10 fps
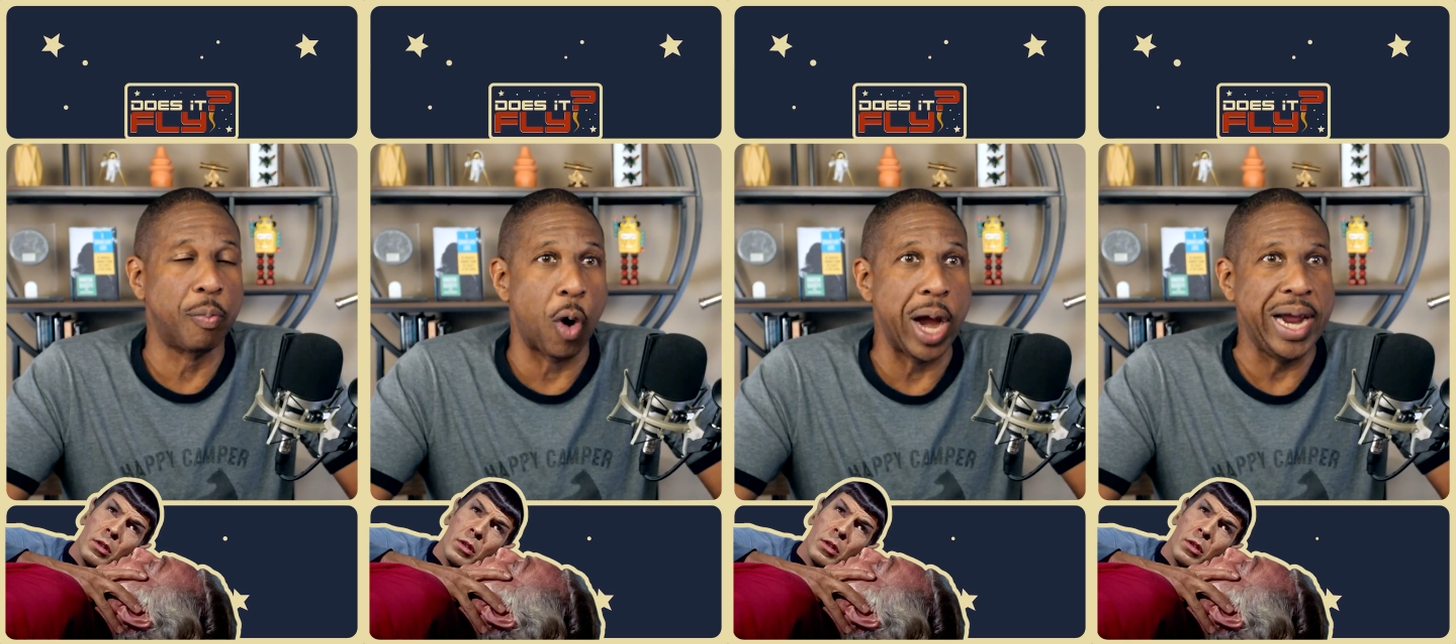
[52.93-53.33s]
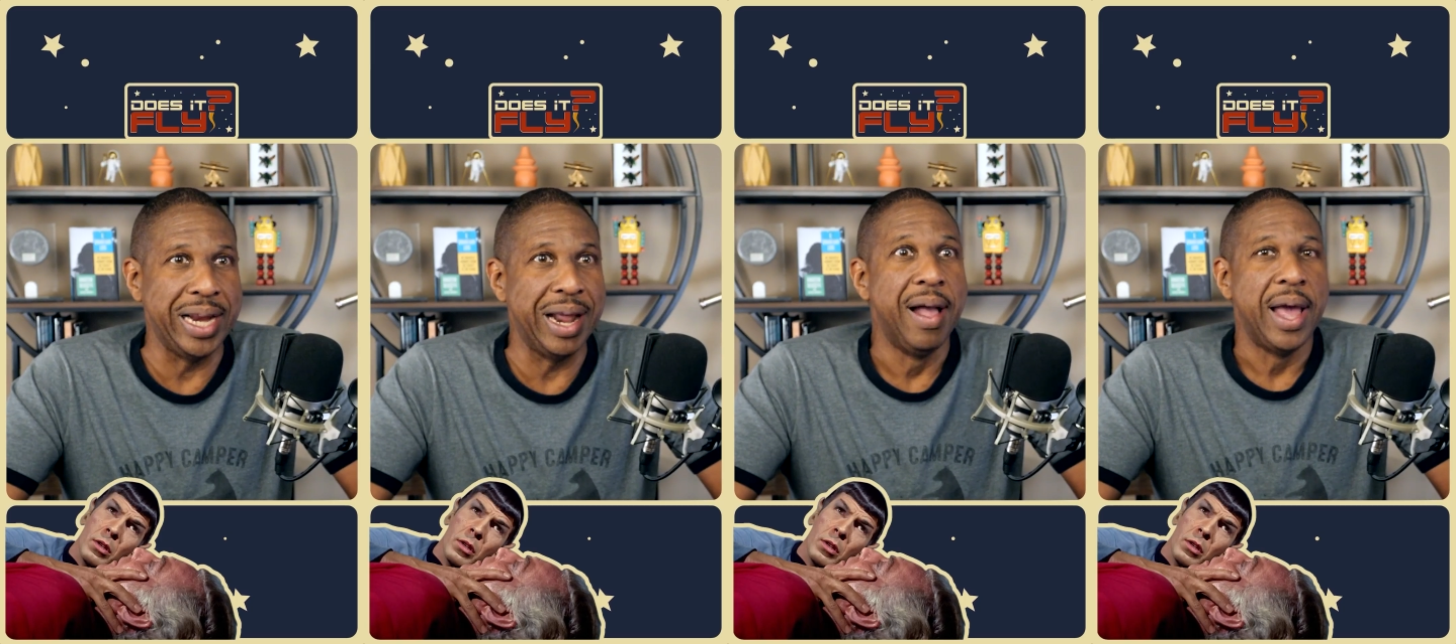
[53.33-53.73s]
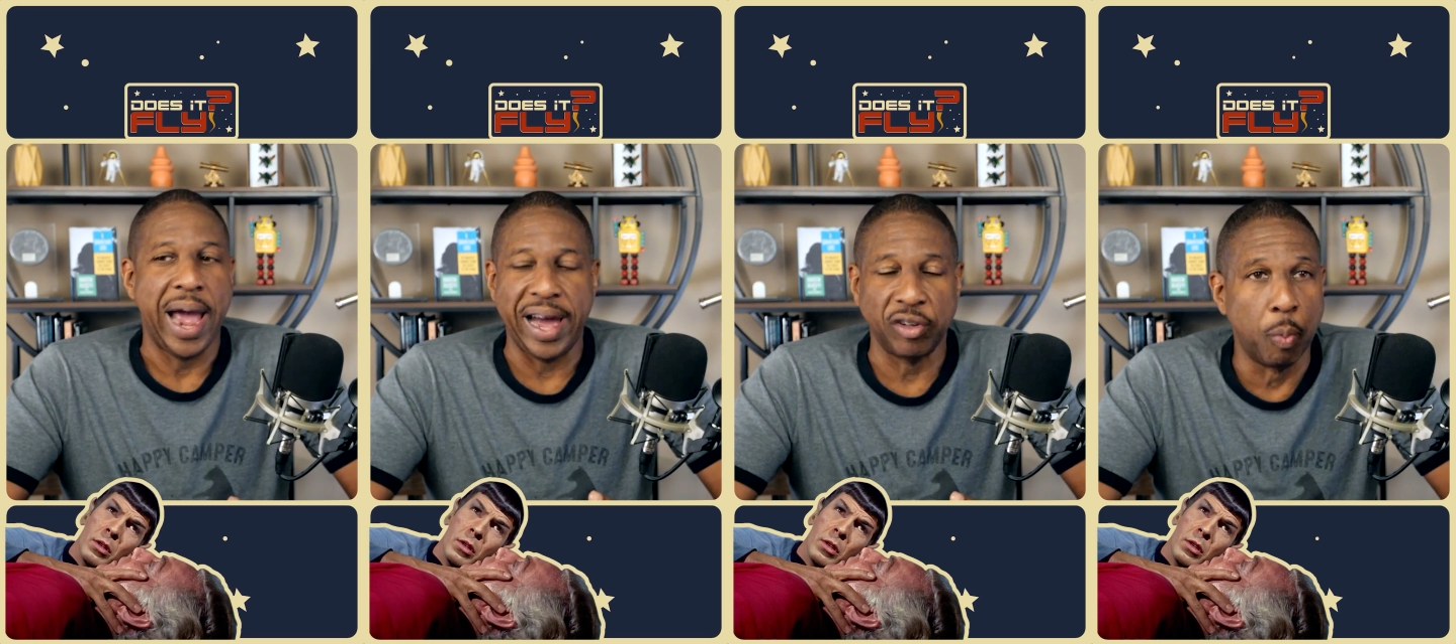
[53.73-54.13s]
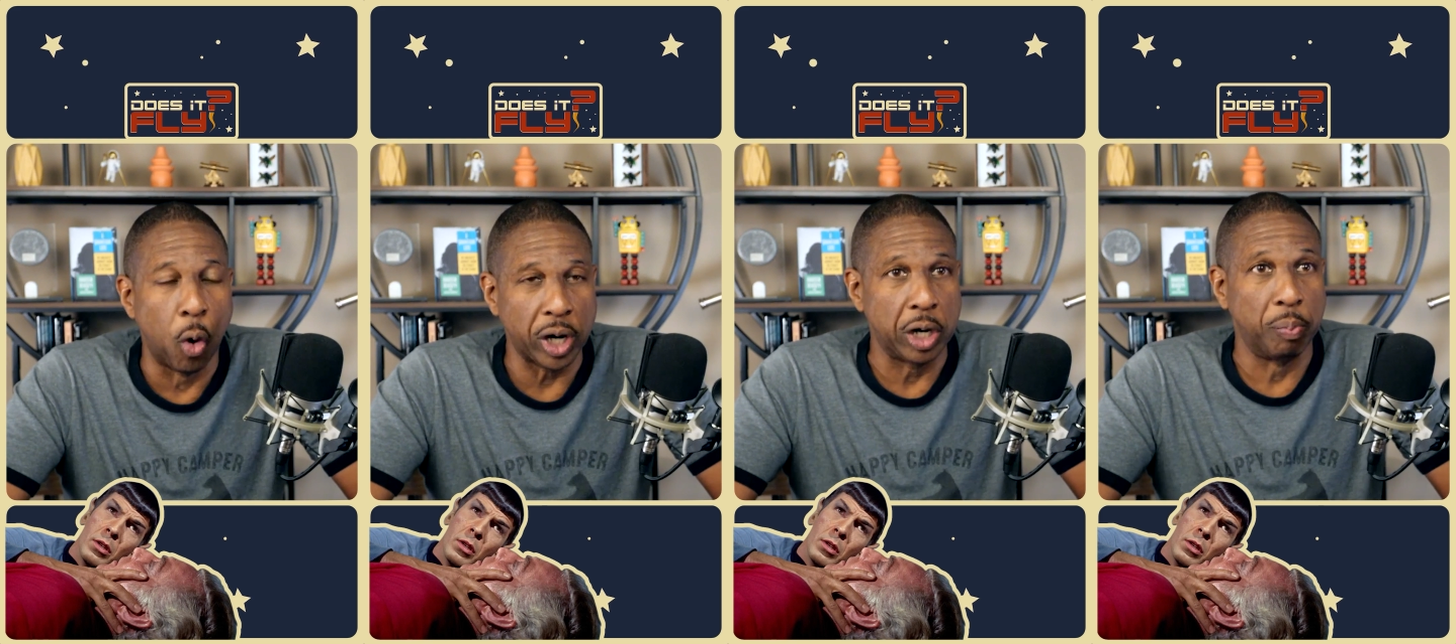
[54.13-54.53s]
brain has
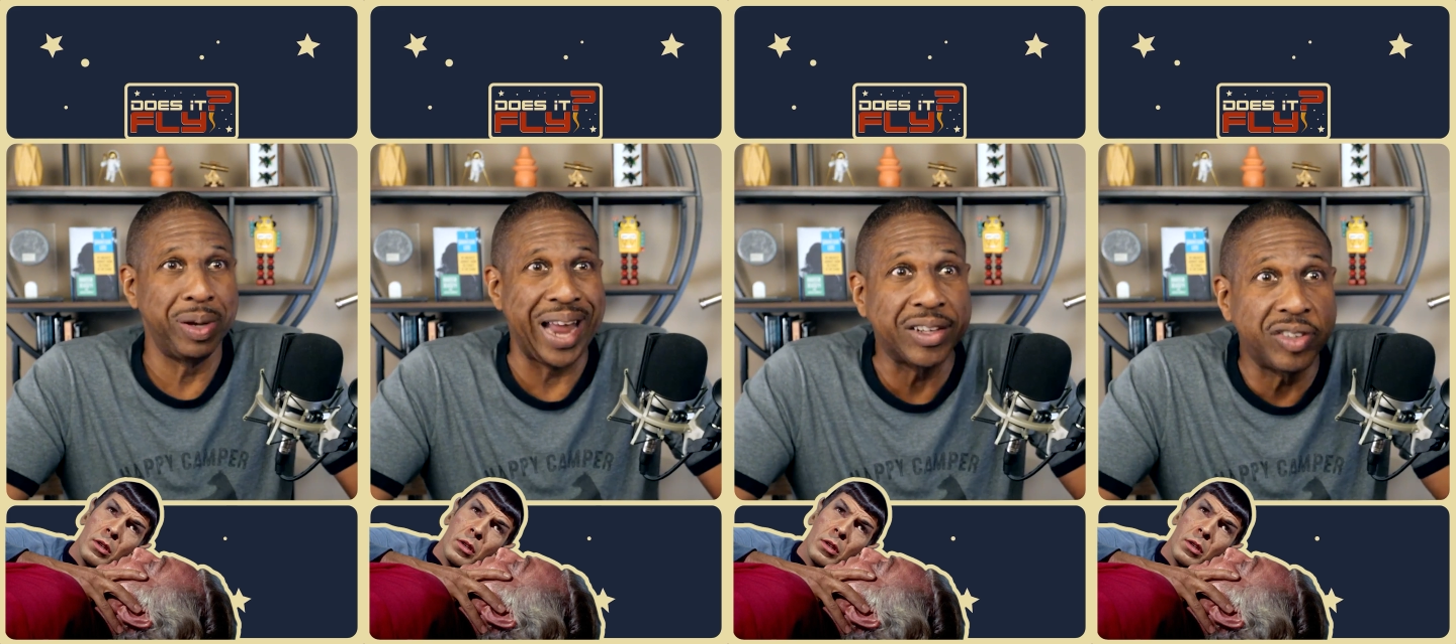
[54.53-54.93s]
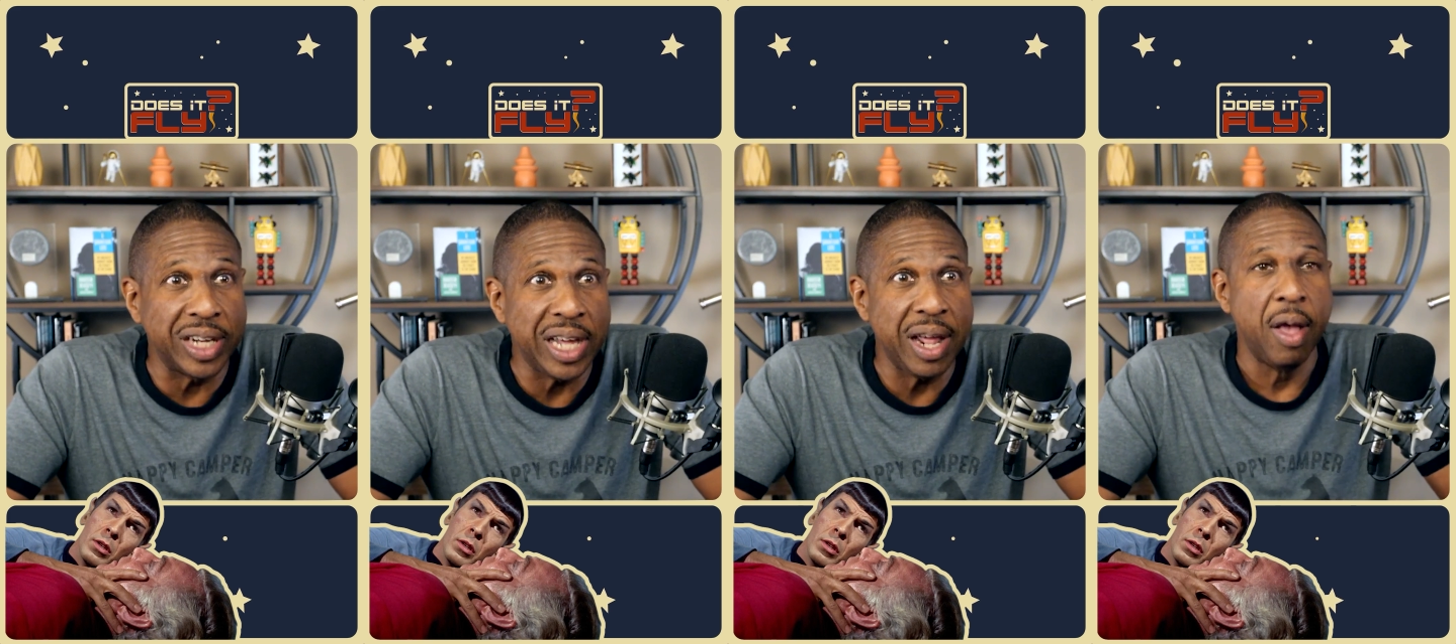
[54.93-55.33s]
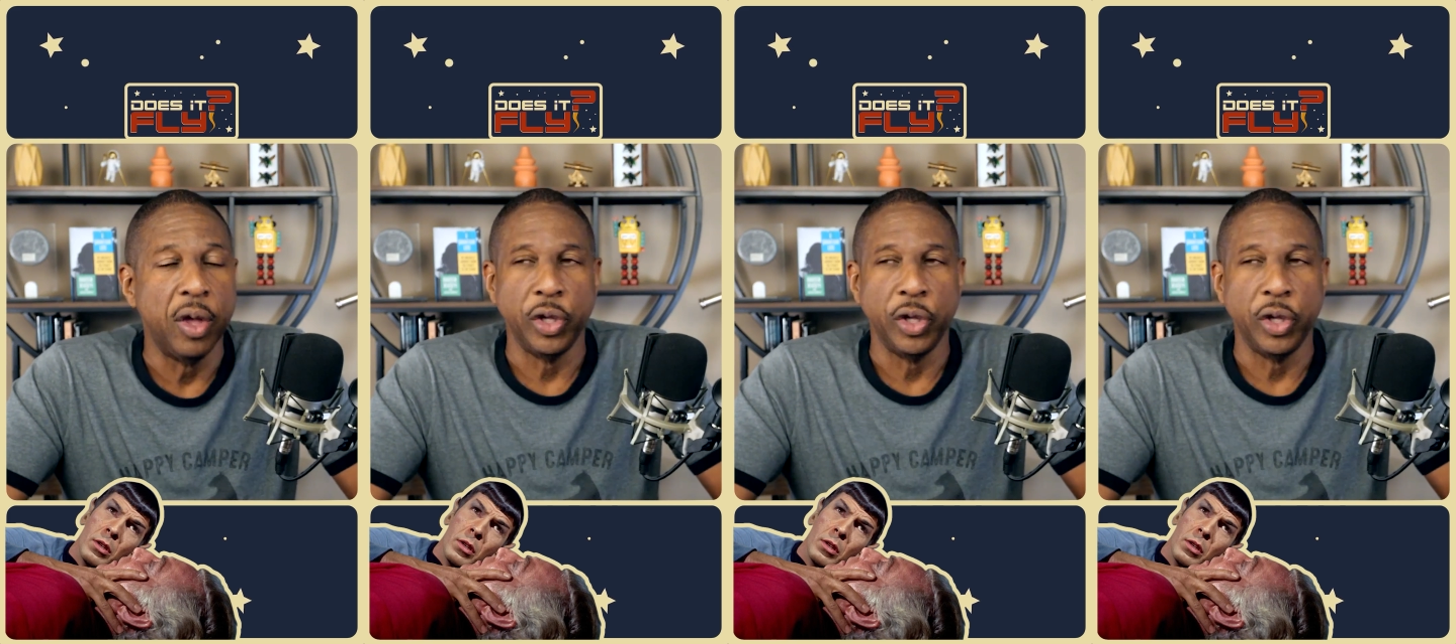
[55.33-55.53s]
more complexity.